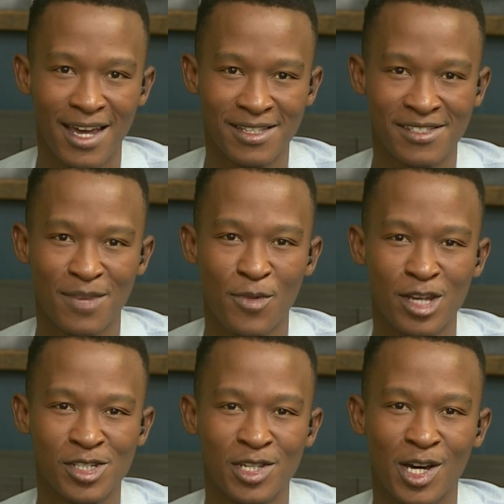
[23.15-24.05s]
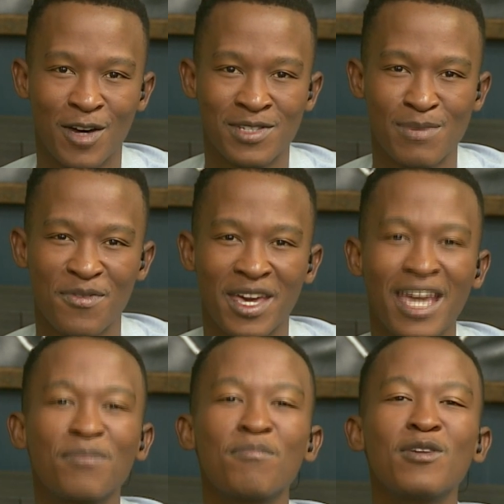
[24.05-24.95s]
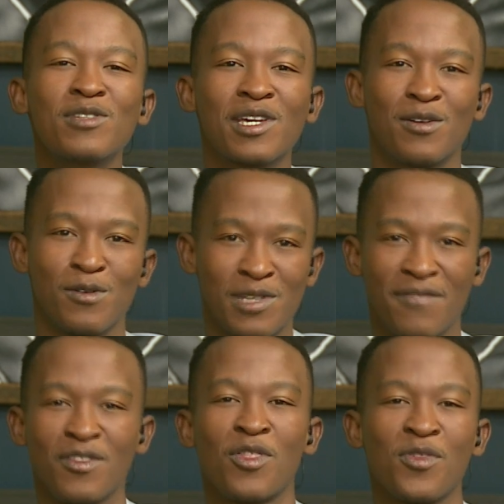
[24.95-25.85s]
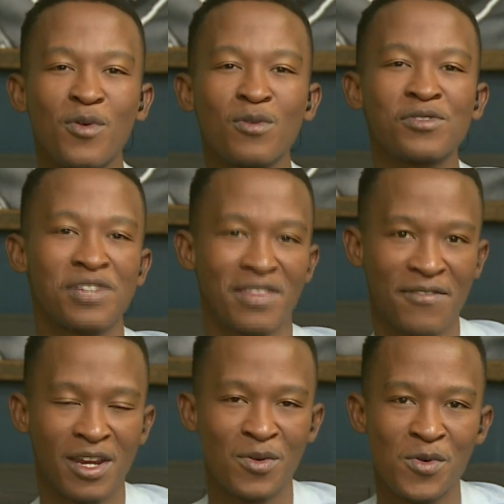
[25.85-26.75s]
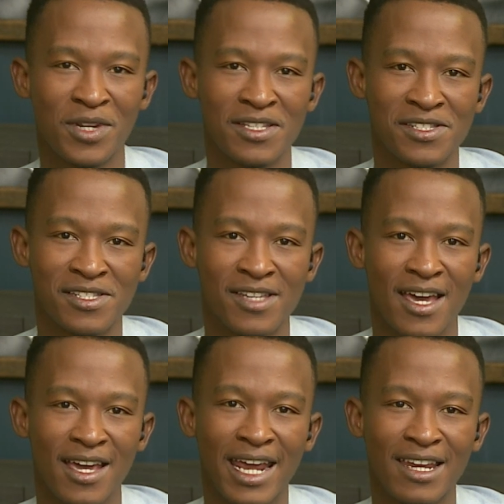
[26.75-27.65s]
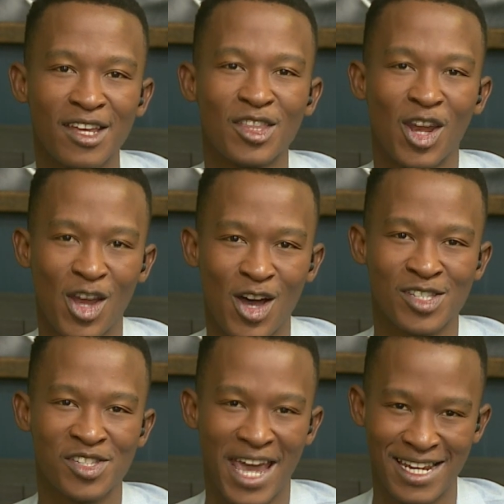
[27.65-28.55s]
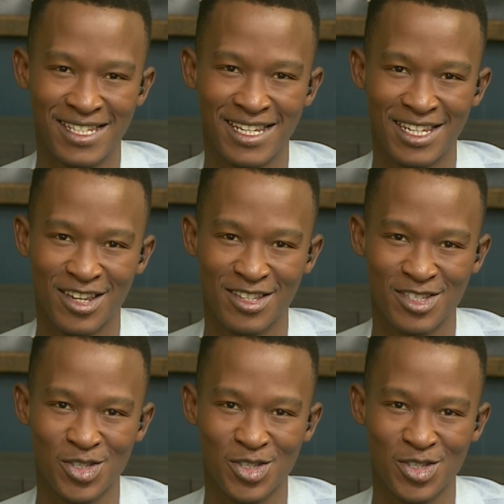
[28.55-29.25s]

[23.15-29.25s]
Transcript: It's a celebration of some of the hit musicals that have enthralled South African audiences in the last 18 years.